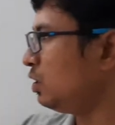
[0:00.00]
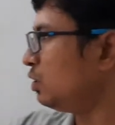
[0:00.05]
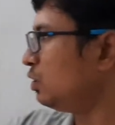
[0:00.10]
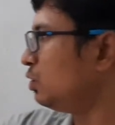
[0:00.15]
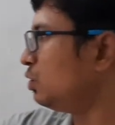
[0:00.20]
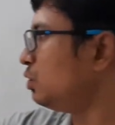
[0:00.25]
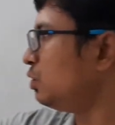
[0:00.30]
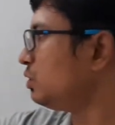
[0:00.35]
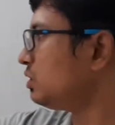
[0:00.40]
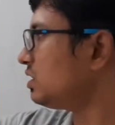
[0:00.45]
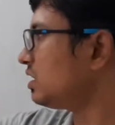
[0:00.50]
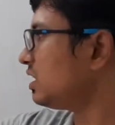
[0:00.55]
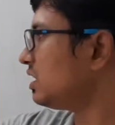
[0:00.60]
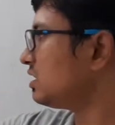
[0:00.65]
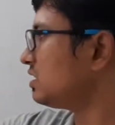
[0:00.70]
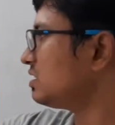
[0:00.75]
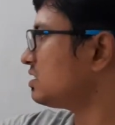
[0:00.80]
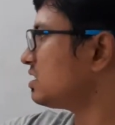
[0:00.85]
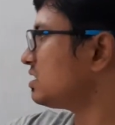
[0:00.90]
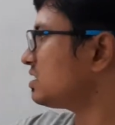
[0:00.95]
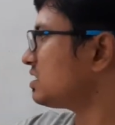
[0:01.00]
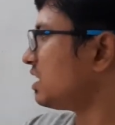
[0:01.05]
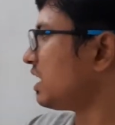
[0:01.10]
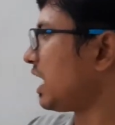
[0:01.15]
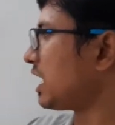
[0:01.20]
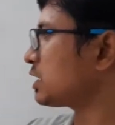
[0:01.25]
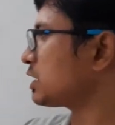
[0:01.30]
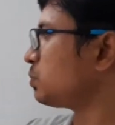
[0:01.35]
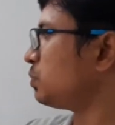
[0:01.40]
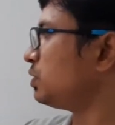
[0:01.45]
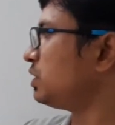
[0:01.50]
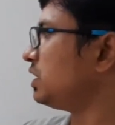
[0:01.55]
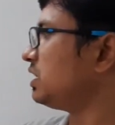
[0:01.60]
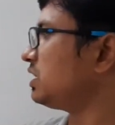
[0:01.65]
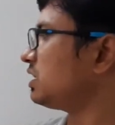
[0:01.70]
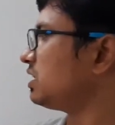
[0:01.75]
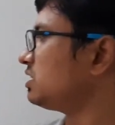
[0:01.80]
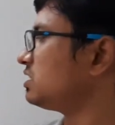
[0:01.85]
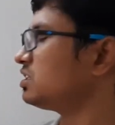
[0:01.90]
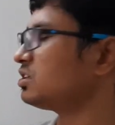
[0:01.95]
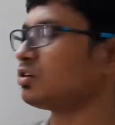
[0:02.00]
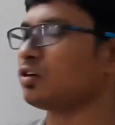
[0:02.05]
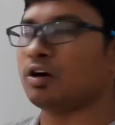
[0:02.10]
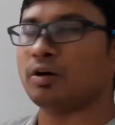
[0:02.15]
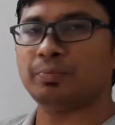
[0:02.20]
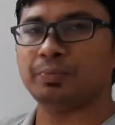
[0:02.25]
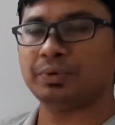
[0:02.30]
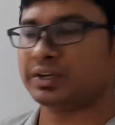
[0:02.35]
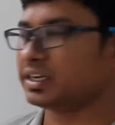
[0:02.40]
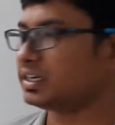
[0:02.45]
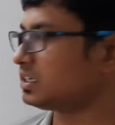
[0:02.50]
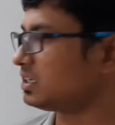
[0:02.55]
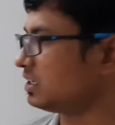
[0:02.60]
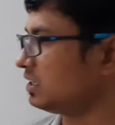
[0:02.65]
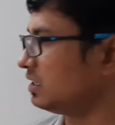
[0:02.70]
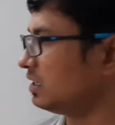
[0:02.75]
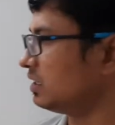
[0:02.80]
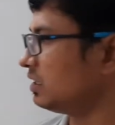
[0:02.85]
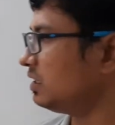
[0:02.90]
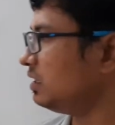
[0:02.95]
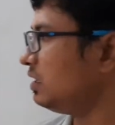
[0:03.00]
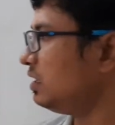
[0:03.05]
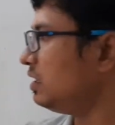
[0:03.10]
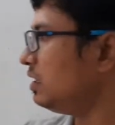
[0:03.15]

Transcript: Note that this is an exponentation operator.